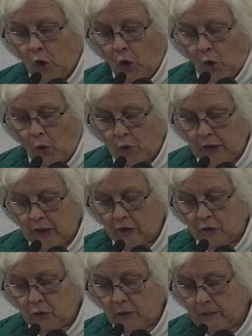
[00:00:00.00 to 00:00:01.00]
Holding a
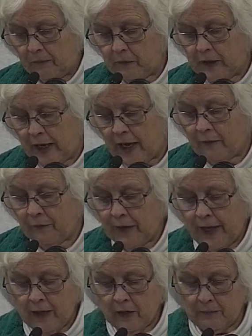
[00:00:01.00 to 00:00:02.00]
strip of
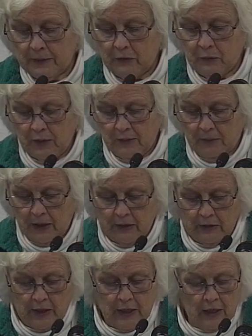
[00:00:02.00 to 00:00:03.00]
flannel between my
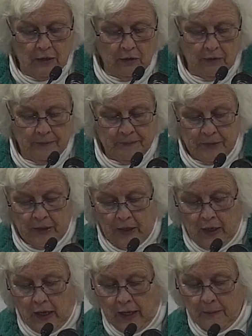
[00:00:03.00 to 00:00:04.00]
teeth,
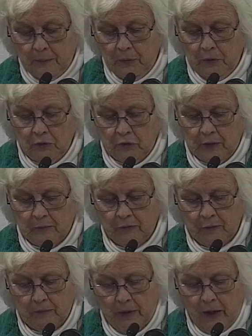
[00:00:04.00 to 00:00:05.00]
I approached him
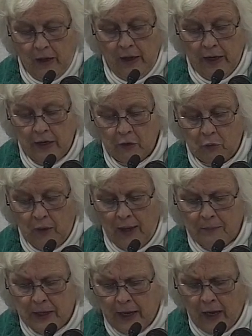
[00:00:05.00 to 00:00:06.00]
from behind,
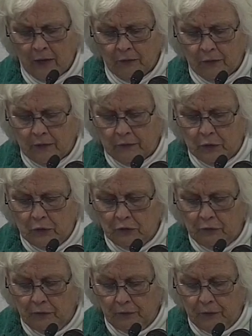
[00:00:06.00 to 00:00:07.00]
grabbed a handful of loose
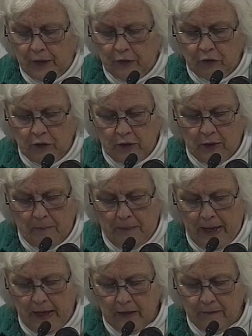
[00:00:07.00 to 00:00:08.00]
flesh at the
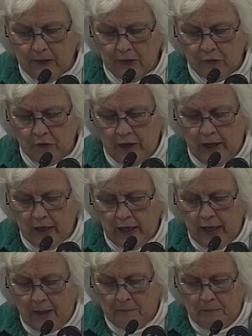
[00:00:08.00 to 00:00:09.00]
back of his neck,
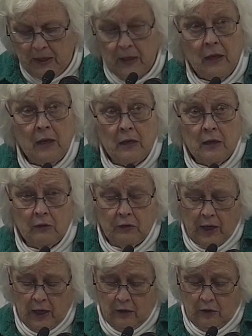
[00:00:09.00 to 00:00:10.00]
and pinned his
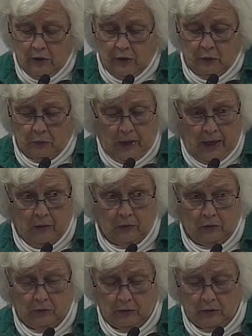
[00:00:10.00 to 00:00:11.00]
head to the ground.